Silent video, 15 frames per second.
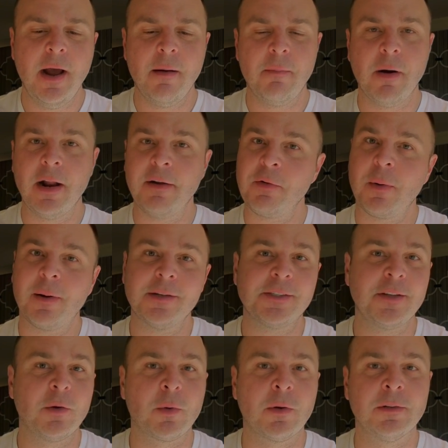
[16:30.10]
but if you want to
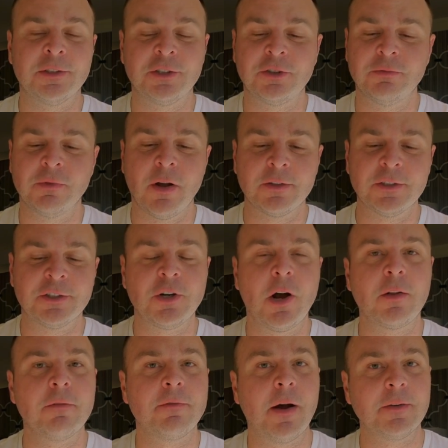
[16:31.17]
see the world's largest
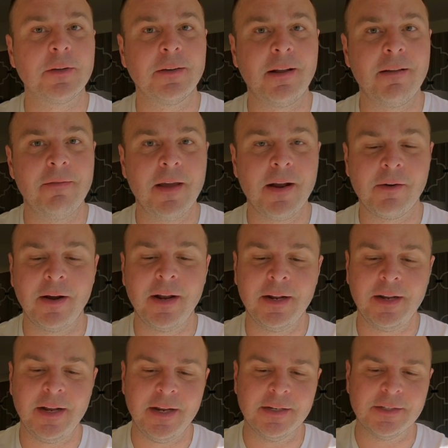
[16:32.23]
chocolate fountain, there
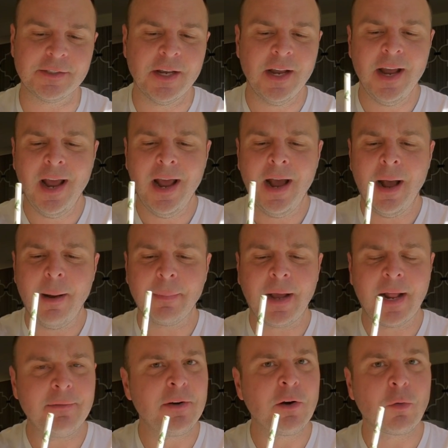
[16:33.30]
it is. I'm
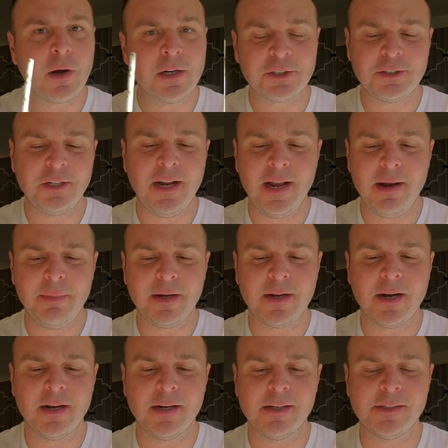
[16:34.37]
kind of in a rush today
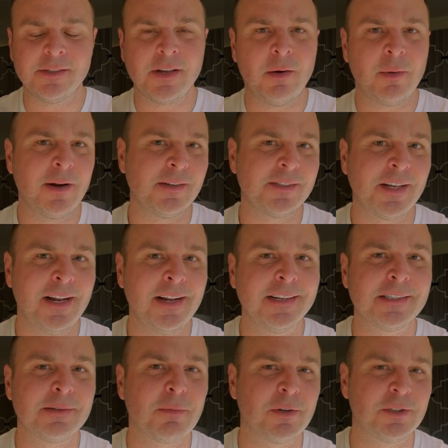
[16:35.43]
because I went outside to
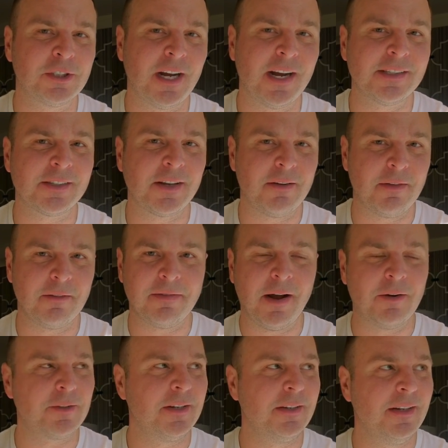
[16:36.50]
get some more shots of the
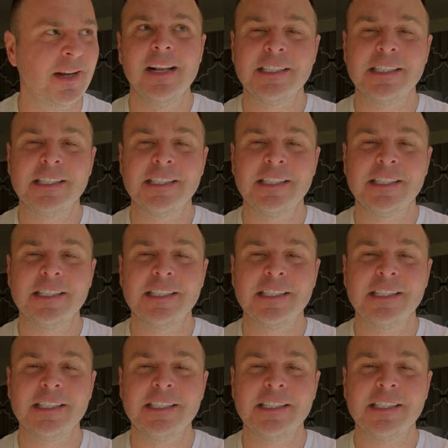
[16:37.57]
fountain.